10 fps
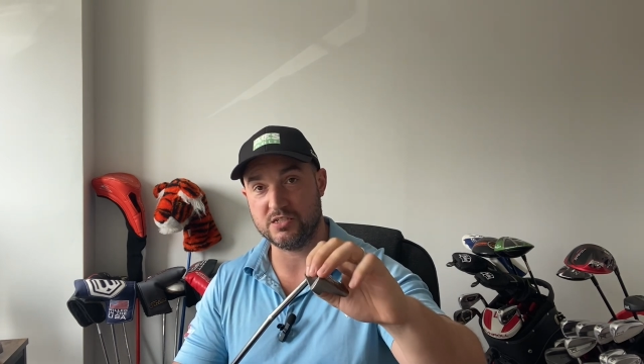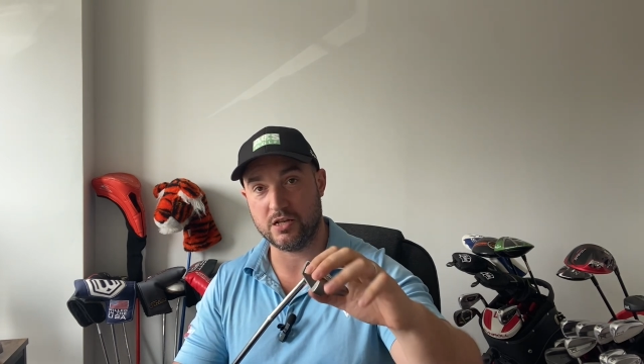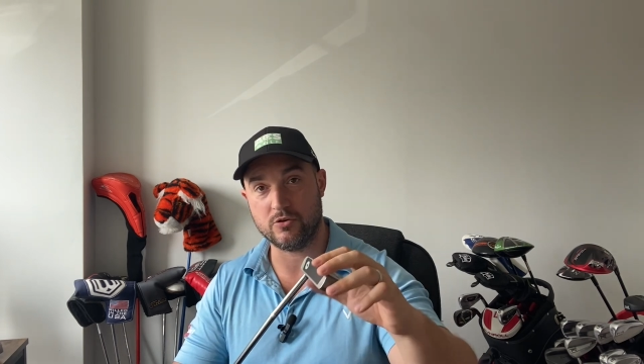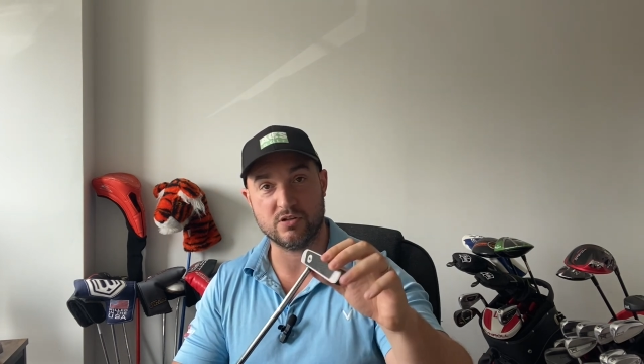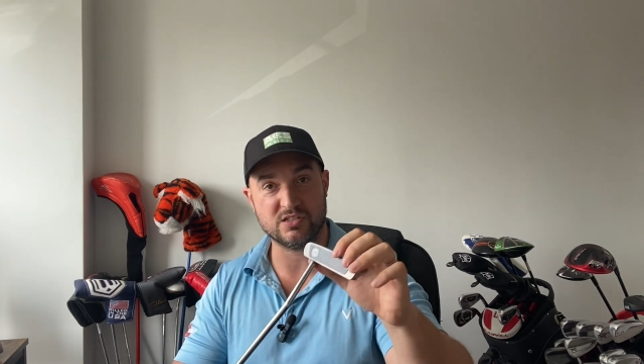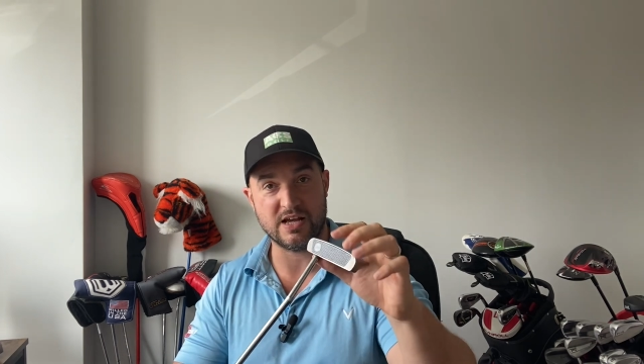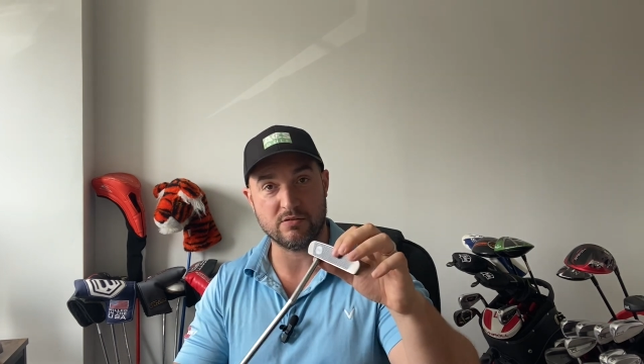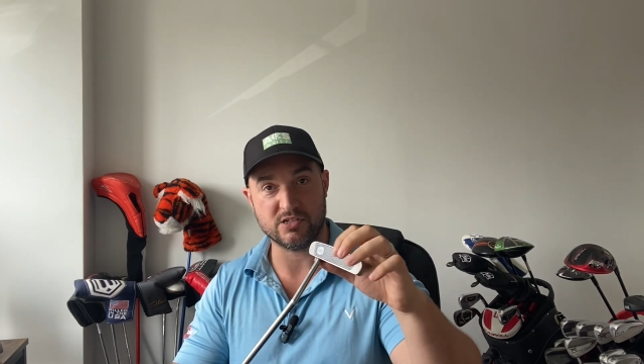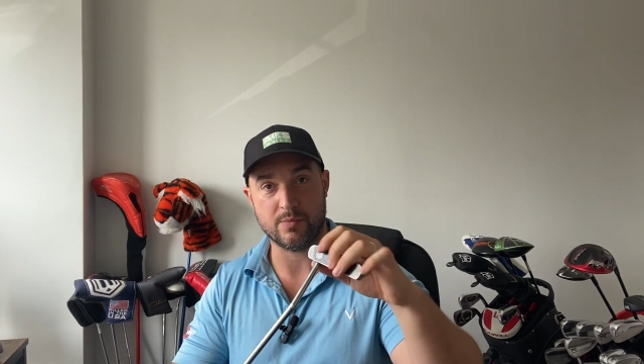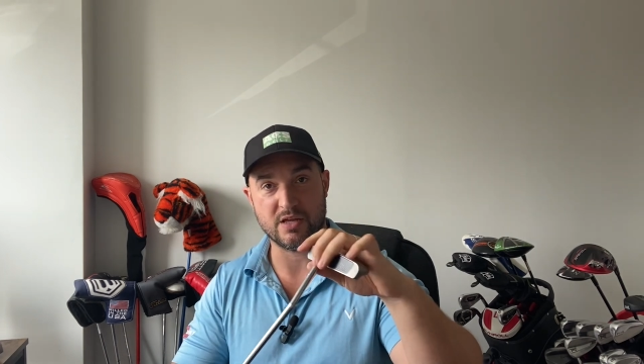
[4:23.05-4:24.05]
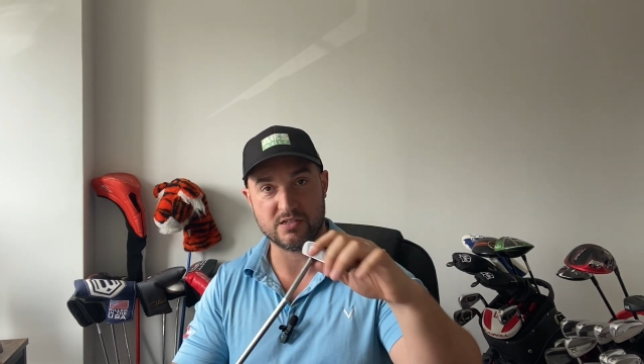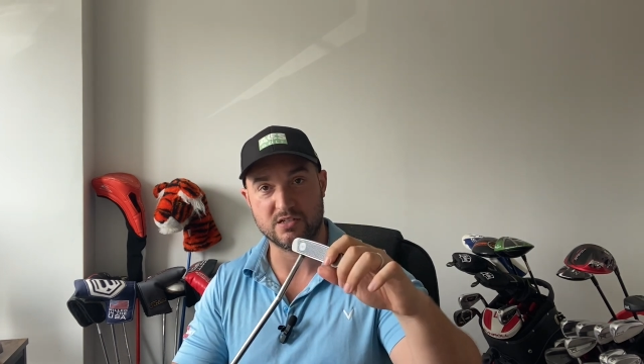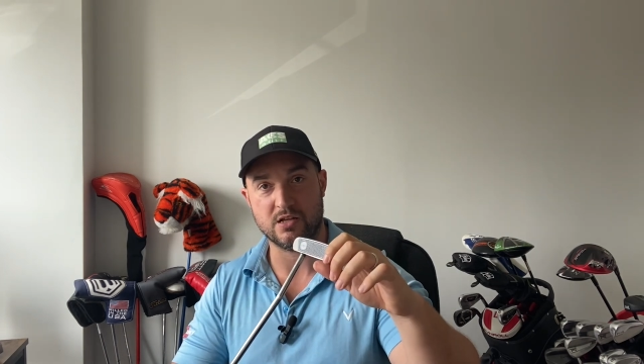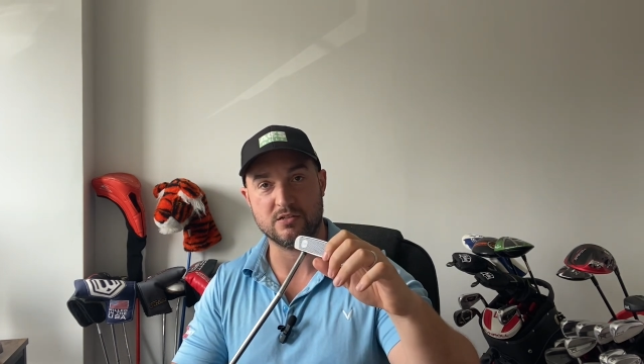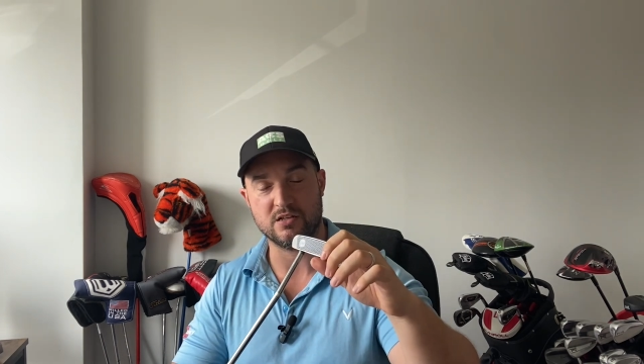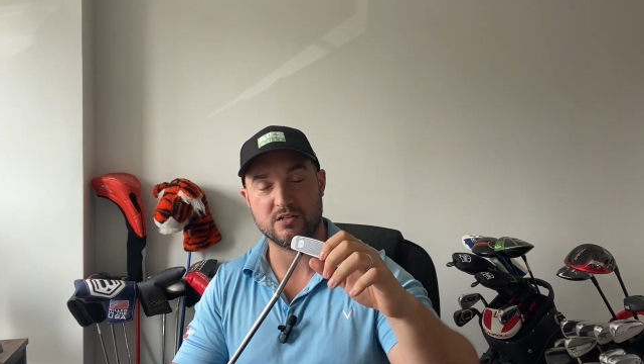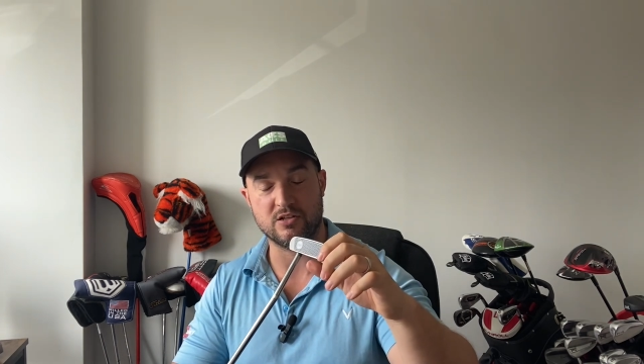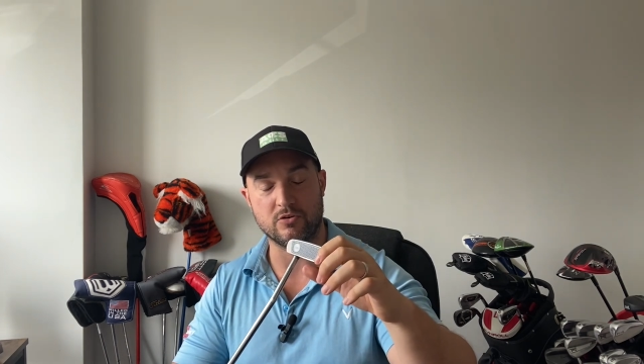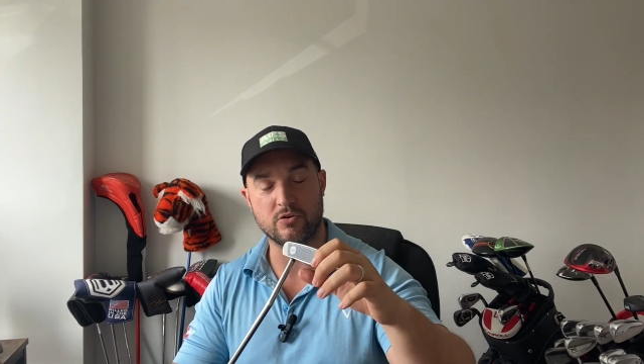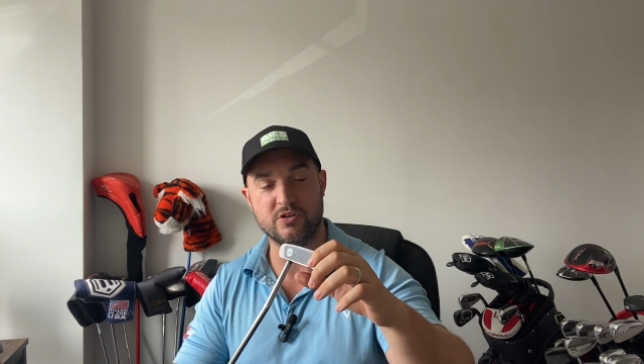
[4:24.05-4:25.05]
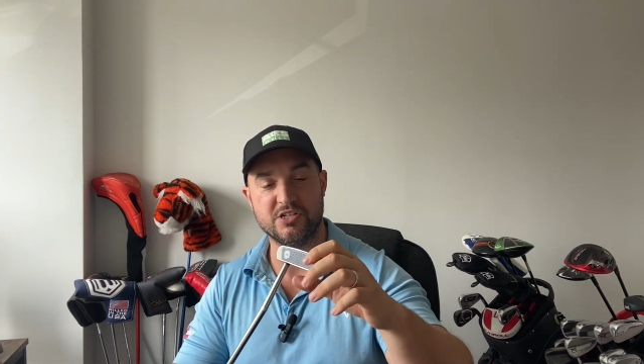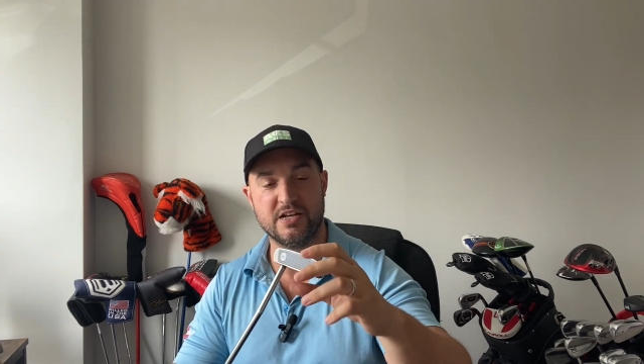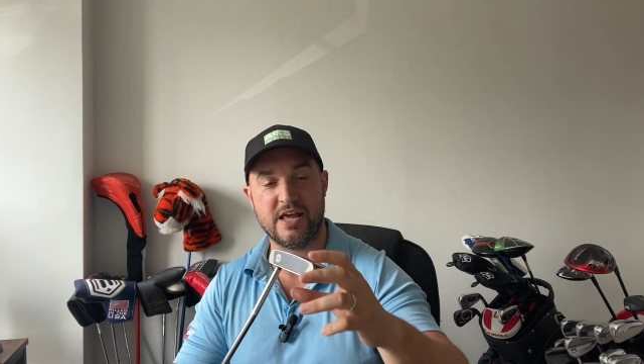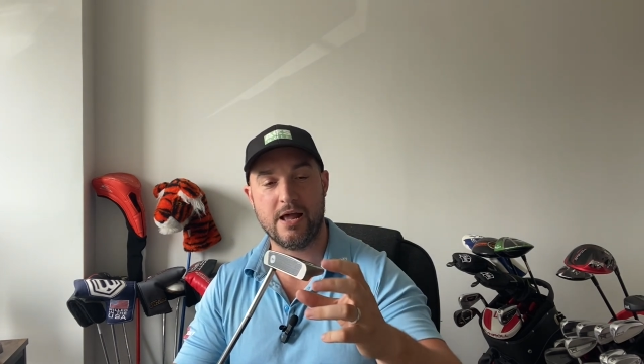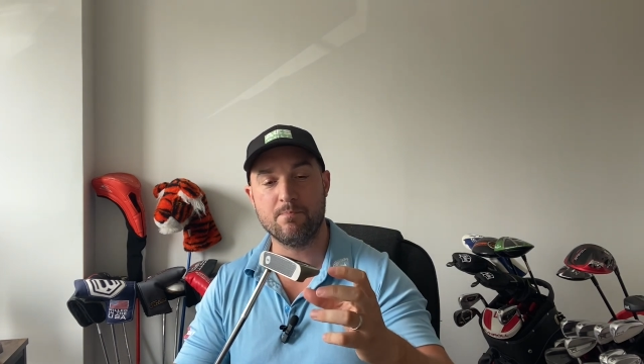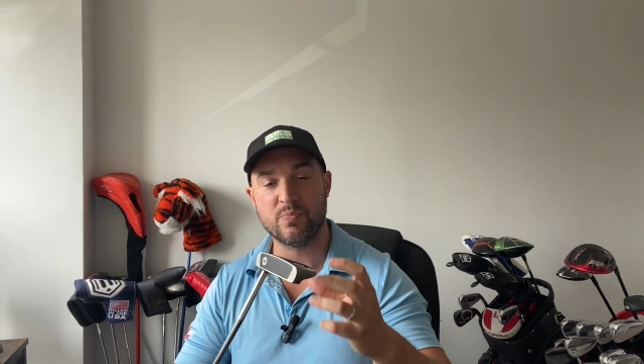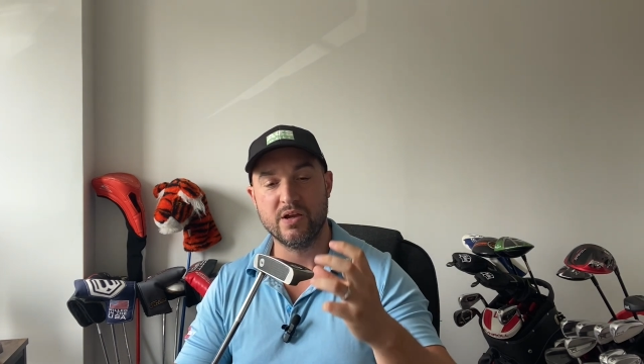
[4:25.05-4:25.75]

So they've got a sound chamber insert technology in there